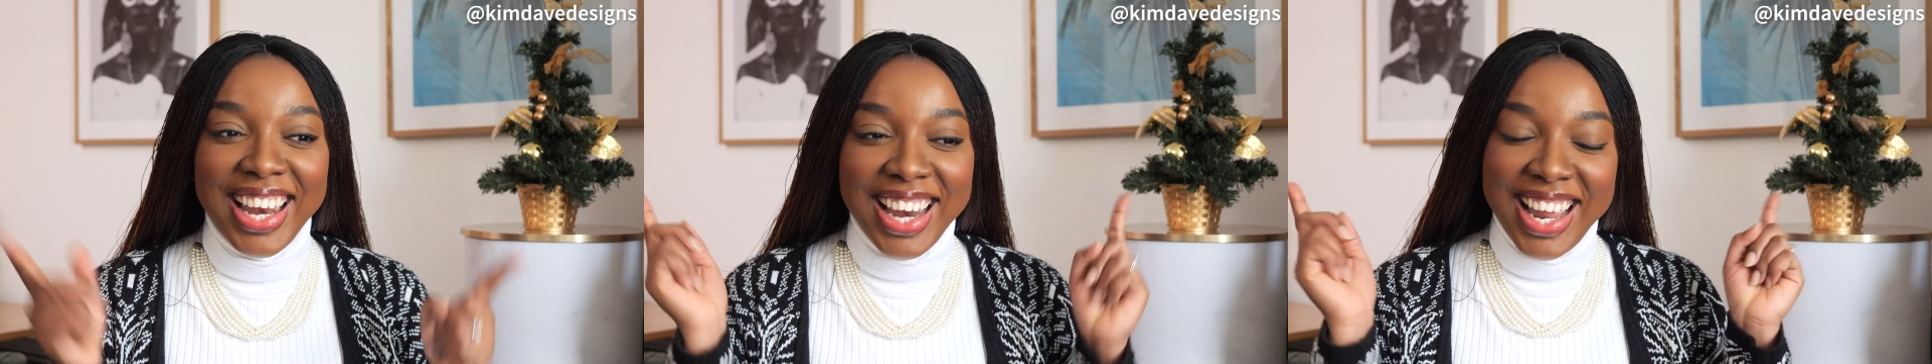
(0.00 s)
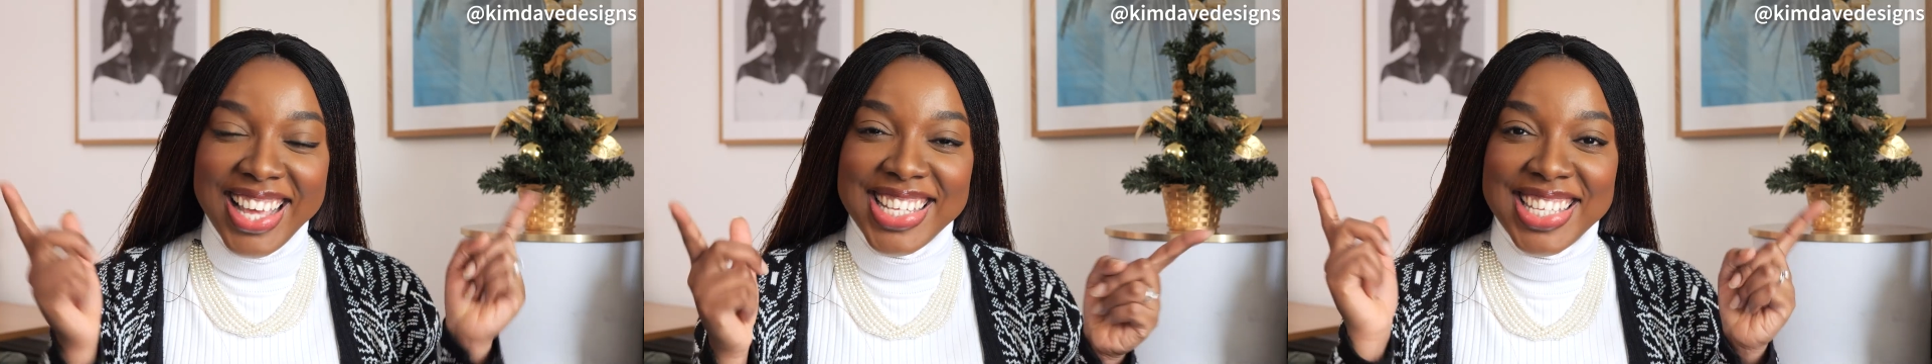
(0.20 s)

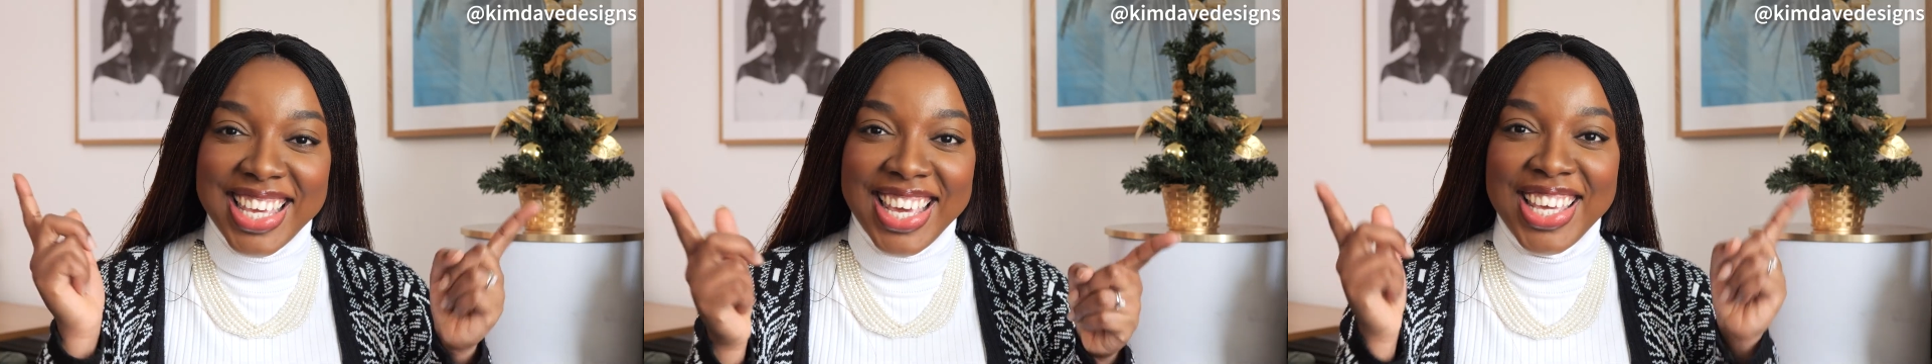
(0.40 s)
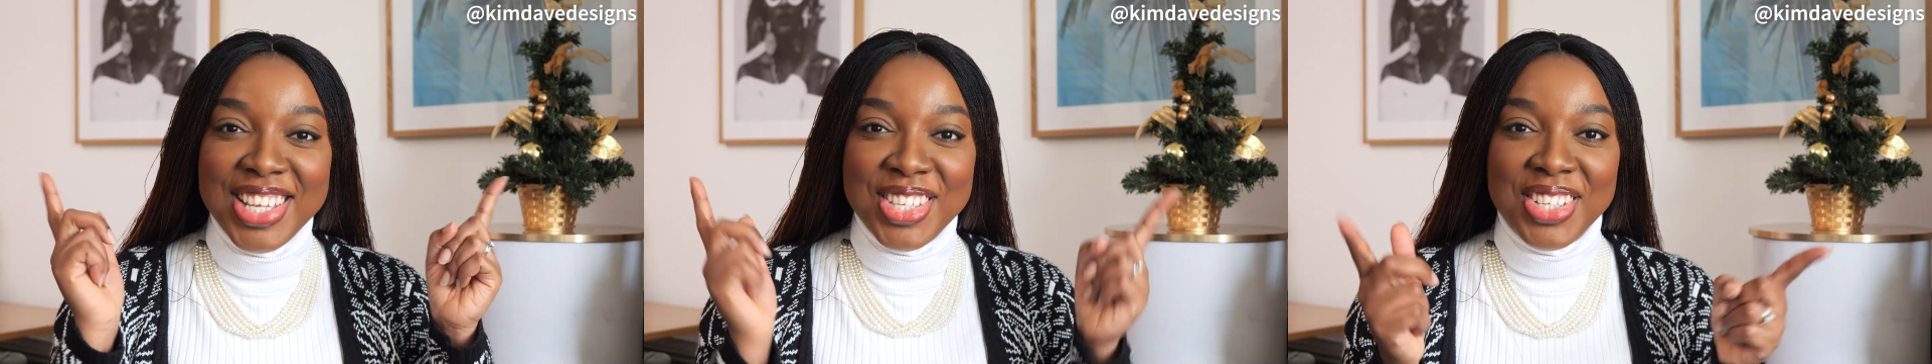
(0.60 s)
Let's
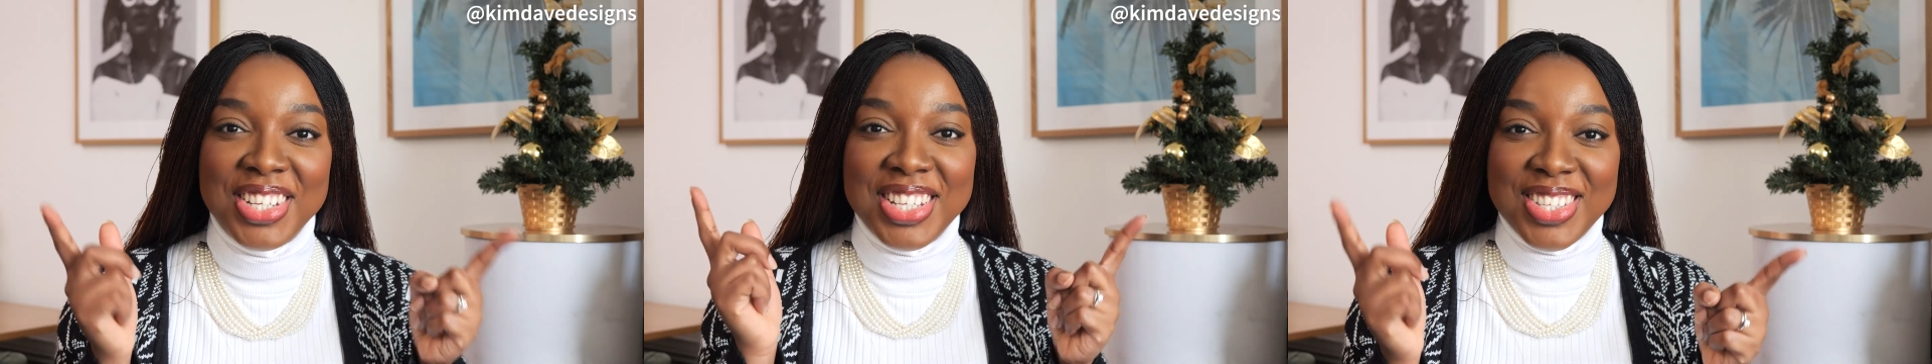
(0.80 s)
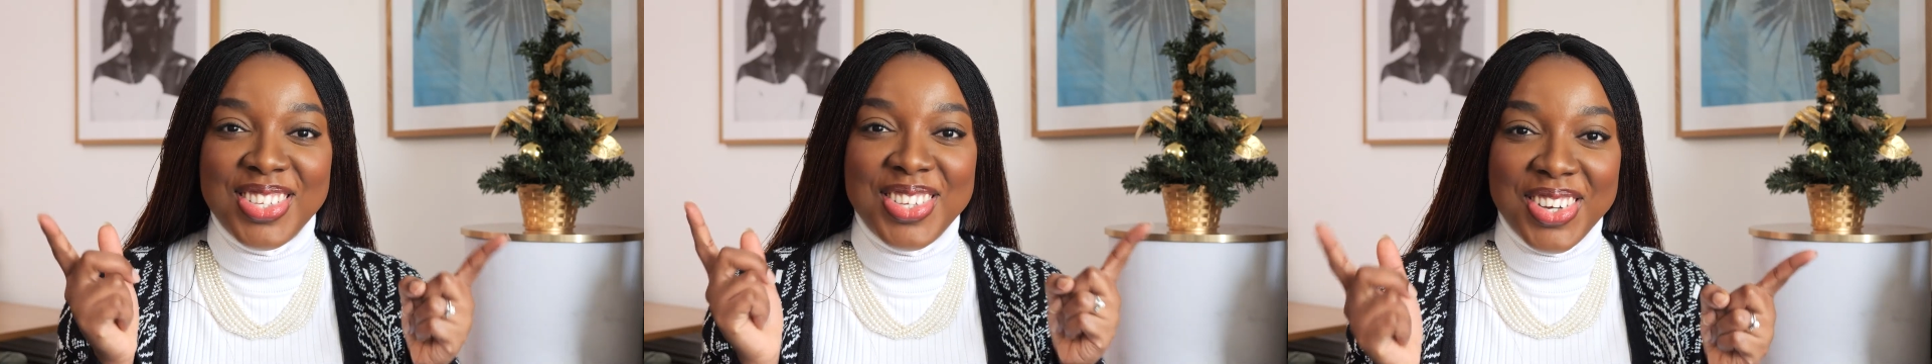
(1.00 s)
get into
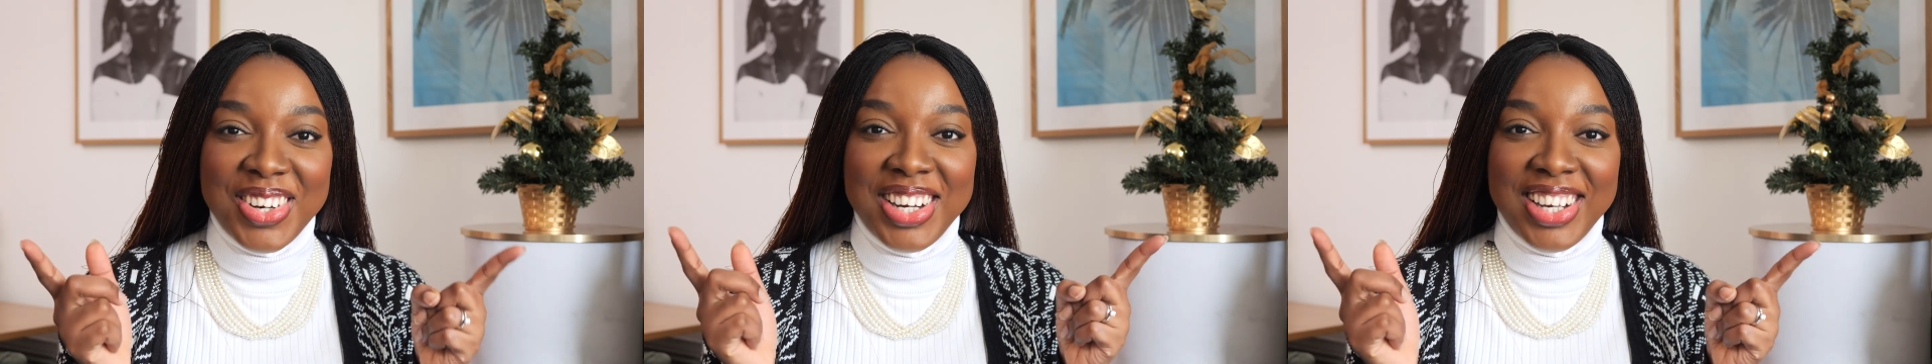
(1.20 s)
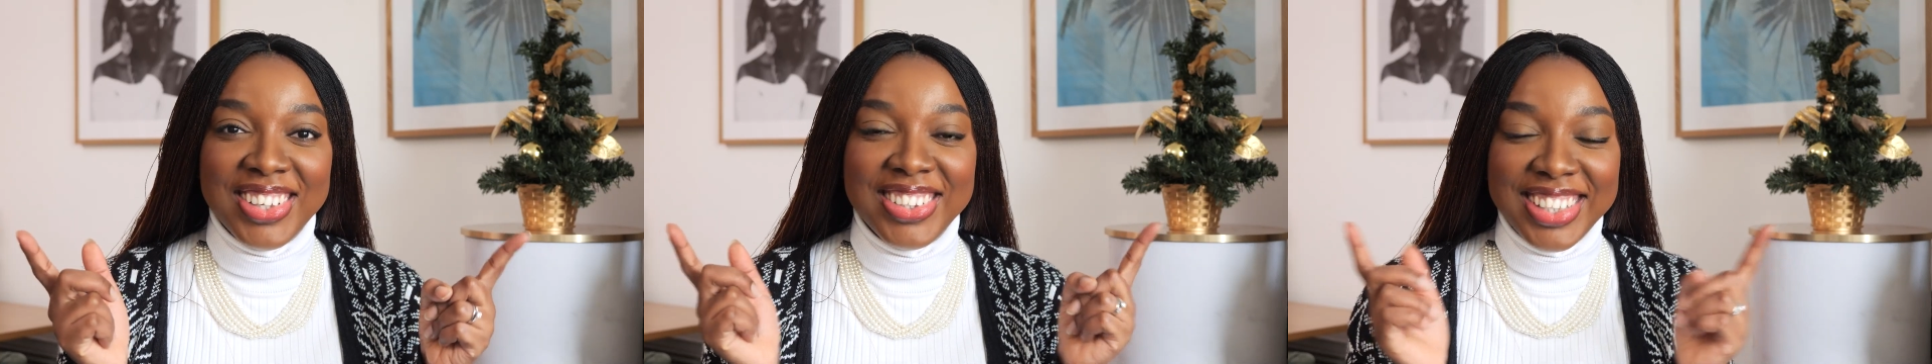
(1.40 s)
the
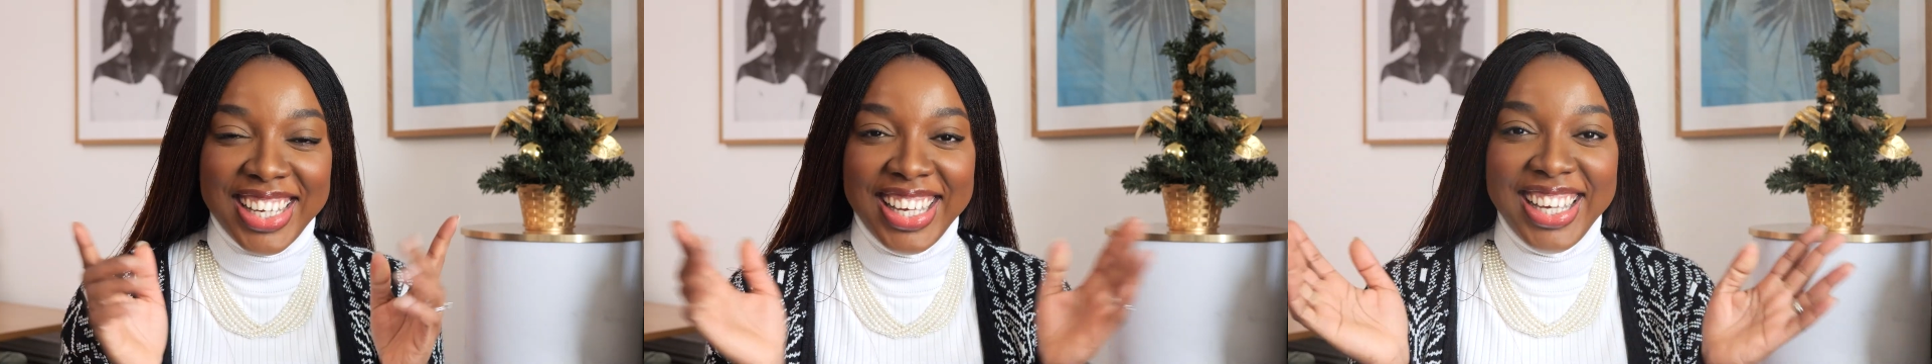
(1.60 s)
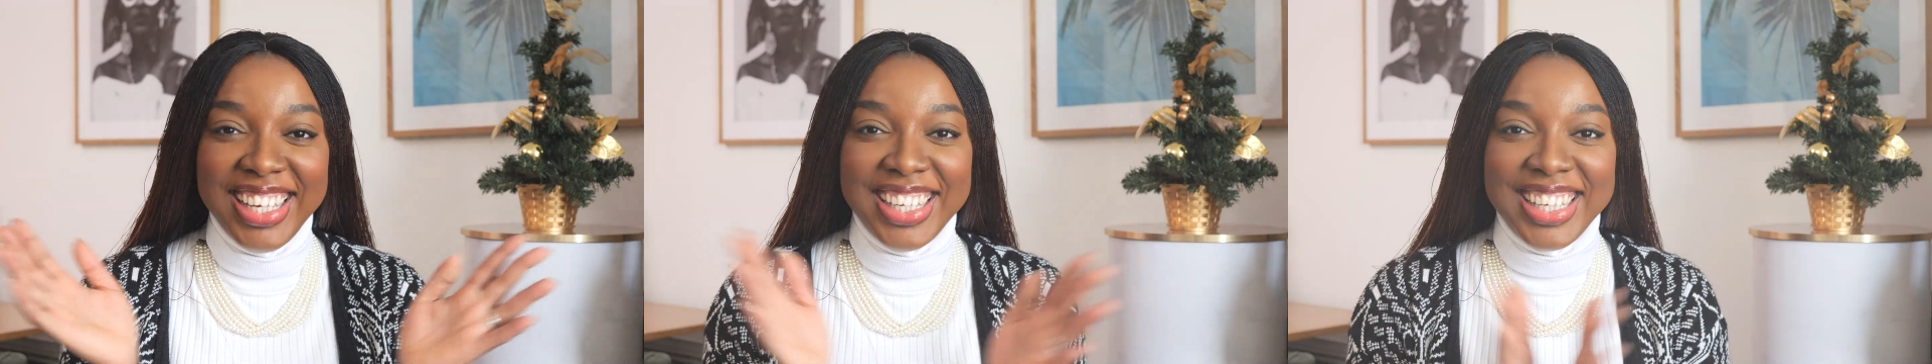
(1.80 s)
tutorial.
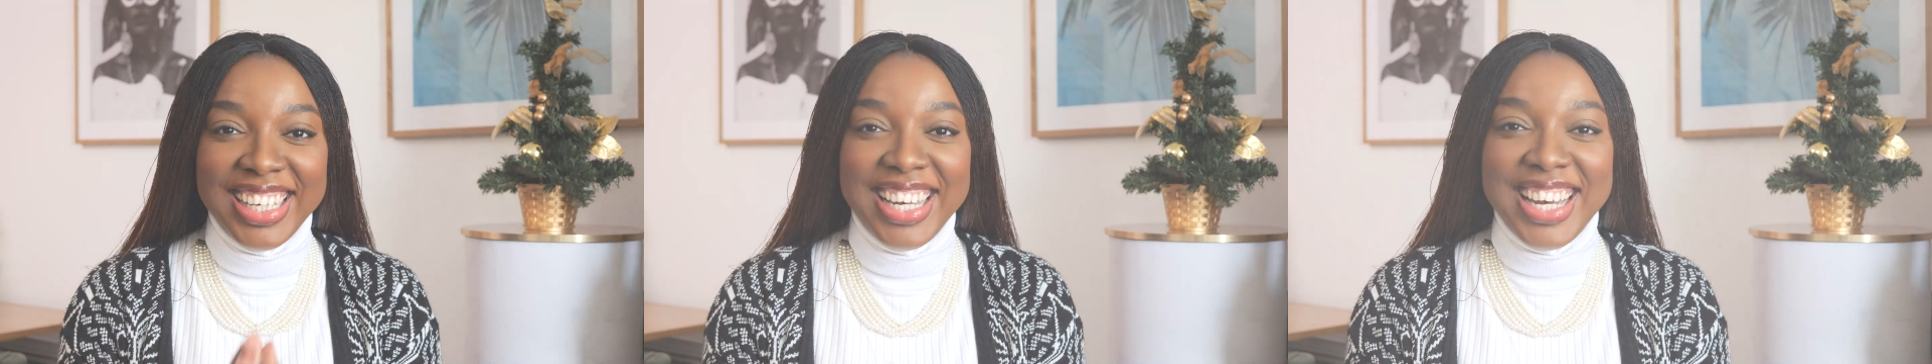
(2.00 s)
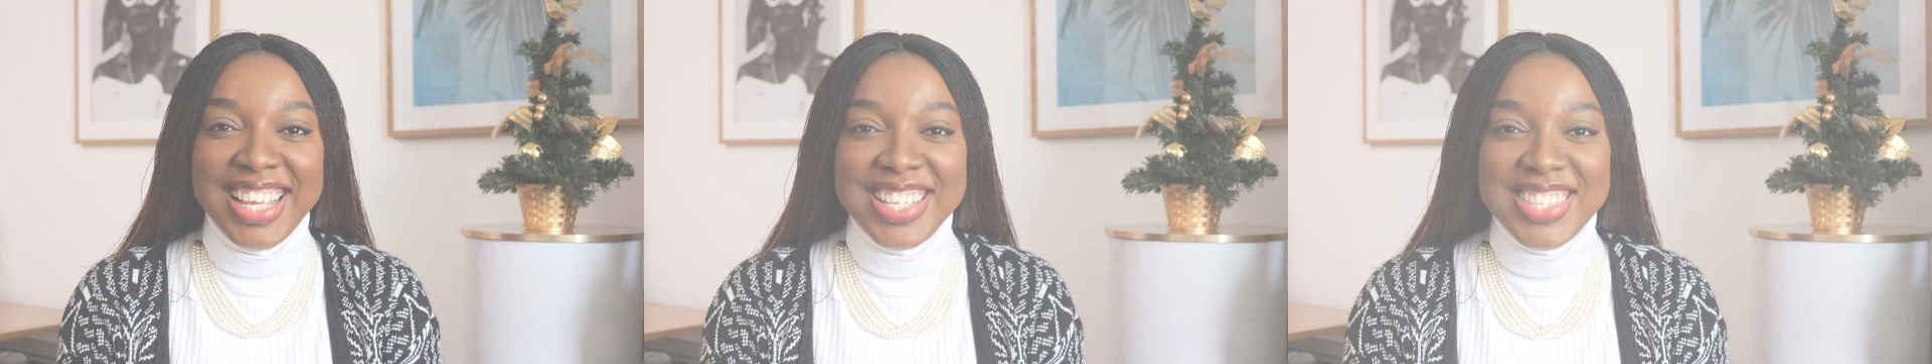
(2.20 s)
Okay,
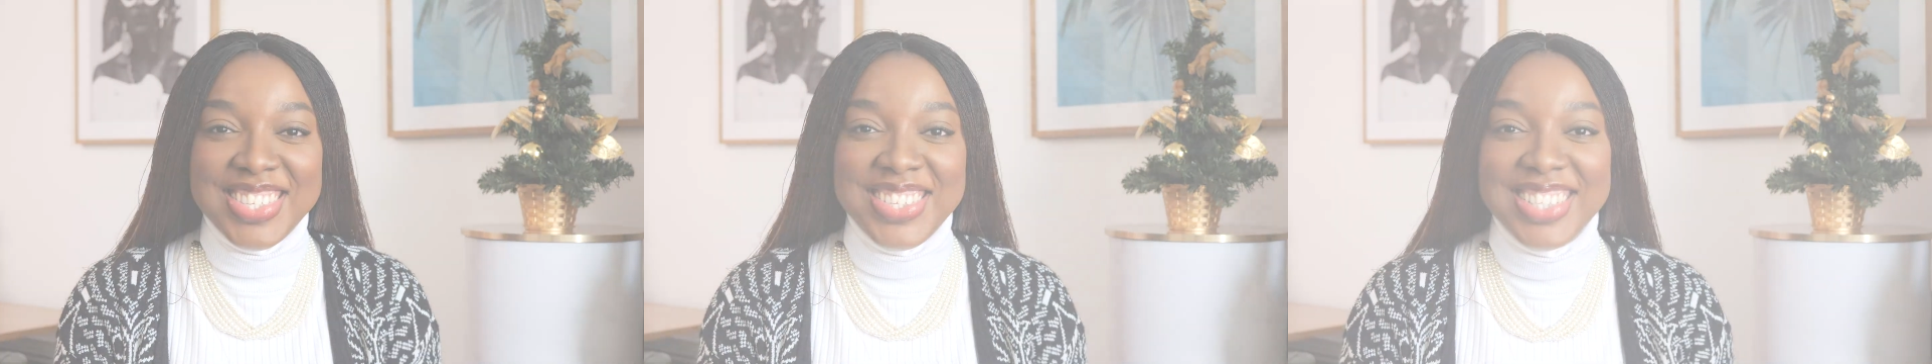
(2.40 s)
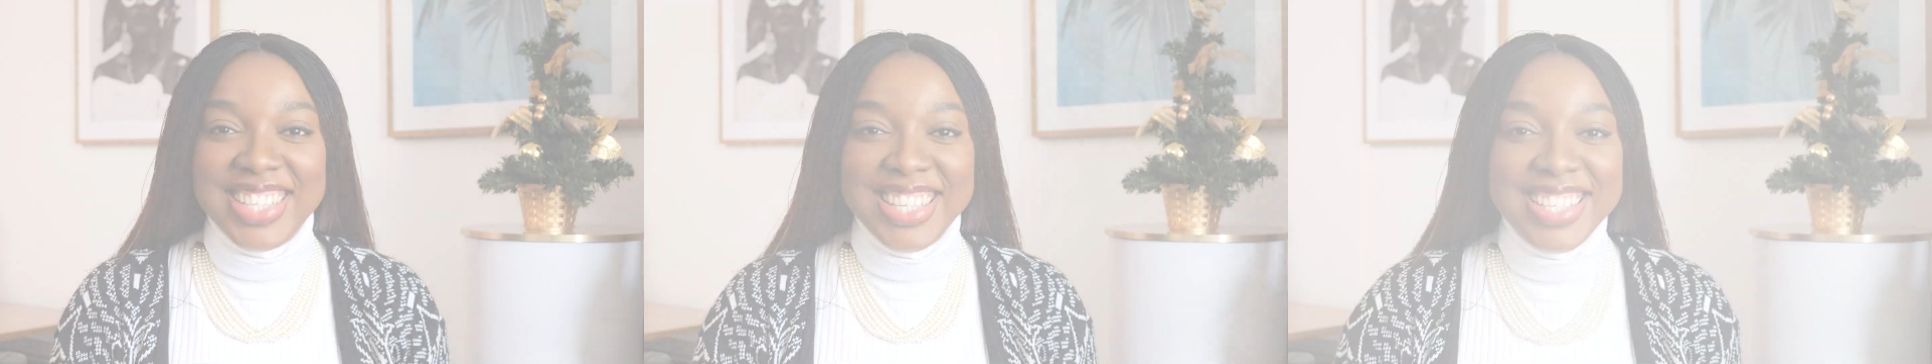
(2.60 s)
let's
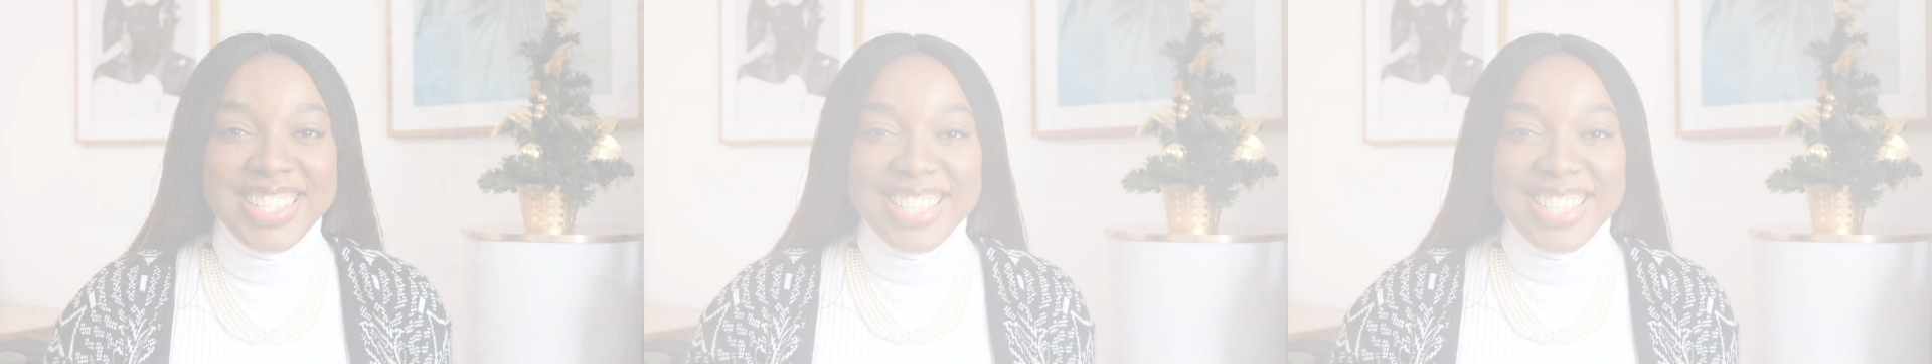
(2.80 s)
do this.